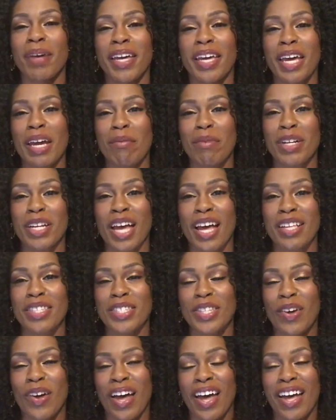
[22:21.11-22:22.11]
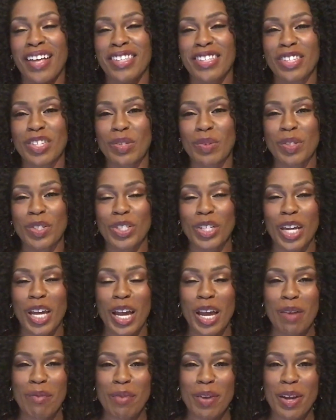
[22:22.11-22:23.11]
My camera died, so I had to switch
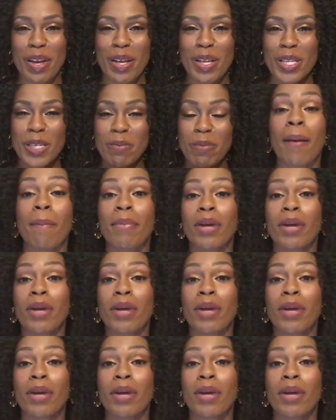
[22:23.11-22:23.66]
cameras.